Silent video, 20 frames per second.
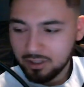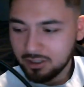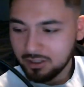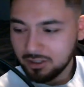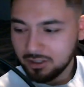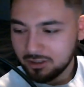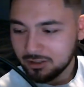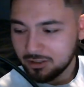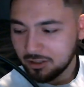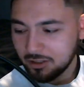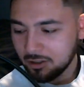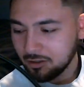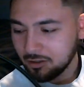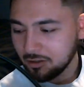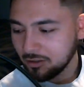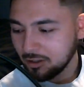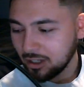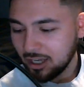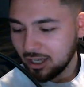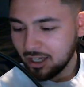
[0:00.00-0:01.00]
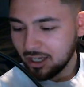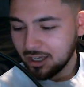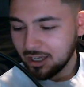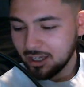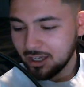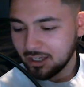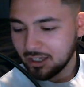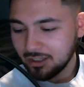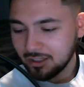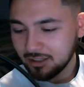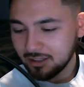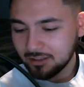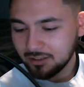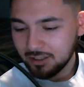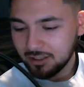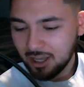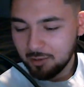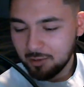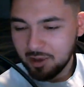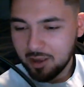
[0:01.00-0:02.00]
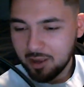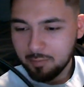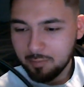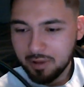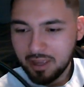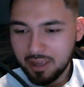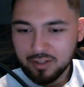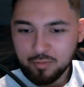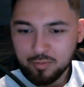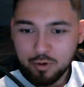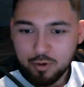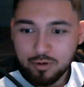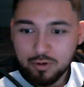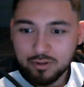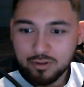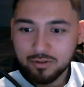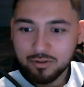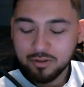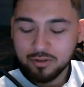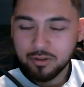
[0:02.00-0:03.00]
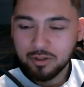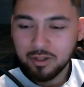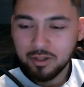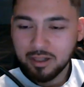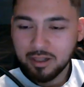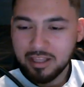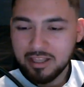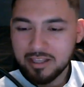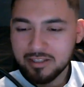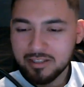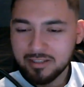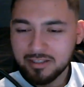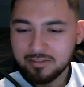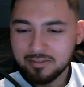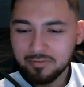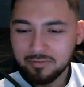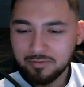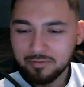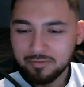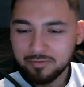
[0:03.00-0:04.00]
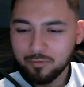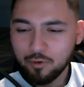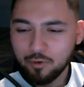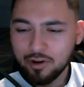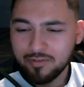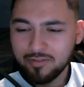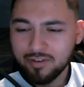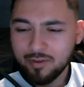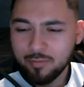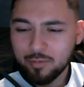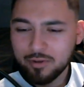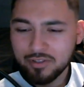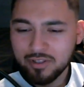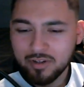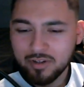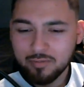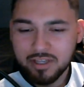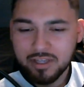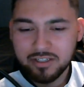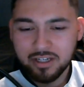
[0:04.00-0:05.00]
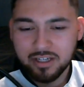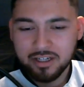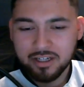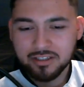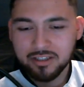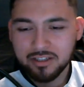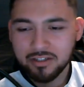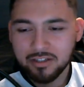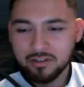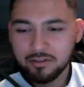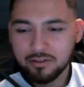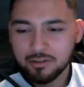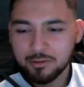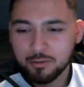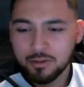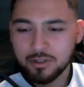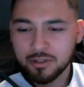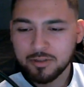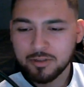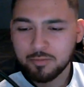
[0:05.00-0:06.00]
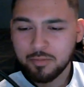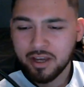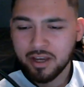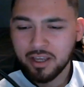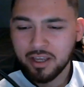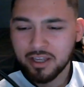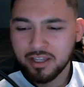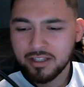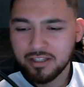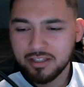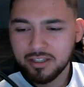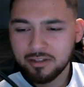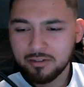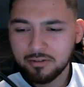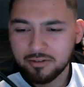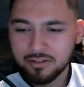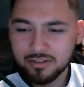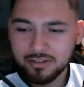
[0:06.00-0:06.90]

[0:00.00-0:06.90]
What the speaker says: So I'm getting paid tomorrow, so at least 45% of my check is gonna go towards buying gansitos.